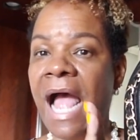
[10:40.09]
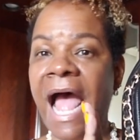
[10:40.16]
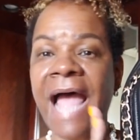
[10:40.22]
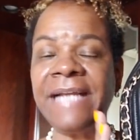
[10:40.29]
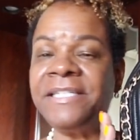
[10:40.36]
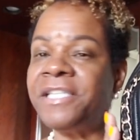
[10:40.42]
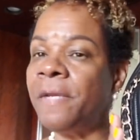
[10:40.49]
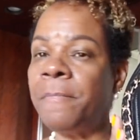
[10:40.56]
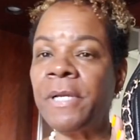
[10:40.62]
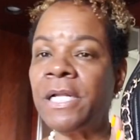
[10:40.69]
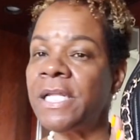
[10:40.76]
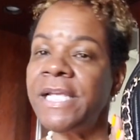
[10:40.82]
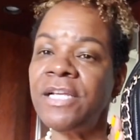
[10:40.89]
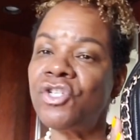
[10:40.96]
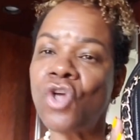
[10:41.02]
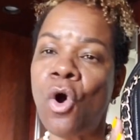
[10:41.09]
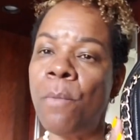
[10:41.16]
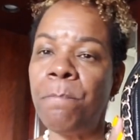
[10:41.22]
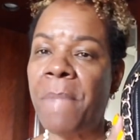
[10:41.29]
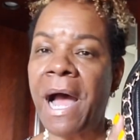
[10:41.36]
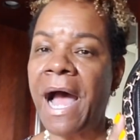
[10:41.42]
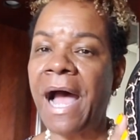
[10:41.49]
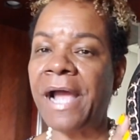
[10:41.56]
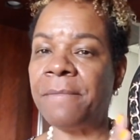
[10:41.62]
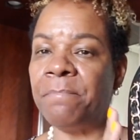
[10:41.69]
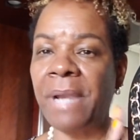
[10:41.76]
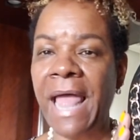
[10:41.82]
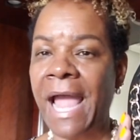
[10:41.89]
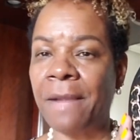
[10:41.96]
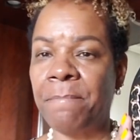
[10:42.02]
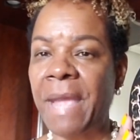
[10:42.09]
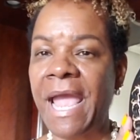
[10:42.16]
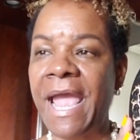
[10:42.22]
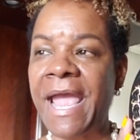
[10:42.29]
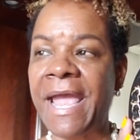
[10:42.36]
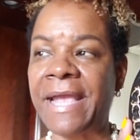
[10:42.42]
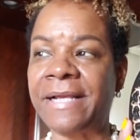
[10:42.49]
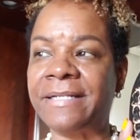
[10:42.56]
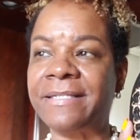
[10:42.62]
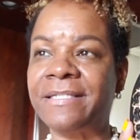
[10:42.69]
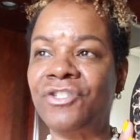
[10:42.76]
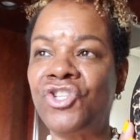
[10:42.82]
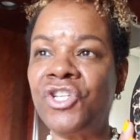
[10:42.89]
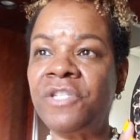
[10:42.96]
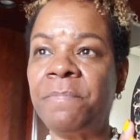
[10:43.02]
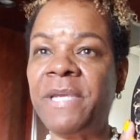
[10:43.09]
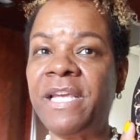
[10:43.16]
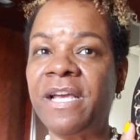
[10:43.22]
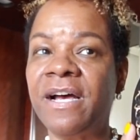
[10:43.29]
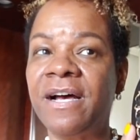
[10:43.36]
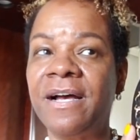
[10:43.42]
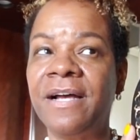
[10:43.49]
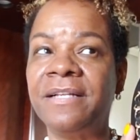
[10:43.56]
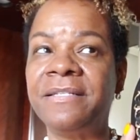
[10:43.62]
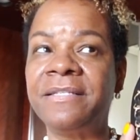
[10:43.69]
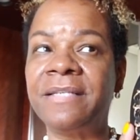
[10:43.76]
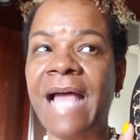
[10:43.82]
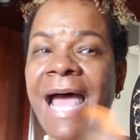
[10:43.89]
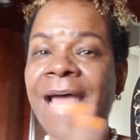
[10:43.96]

I typically don't buy black bags just because,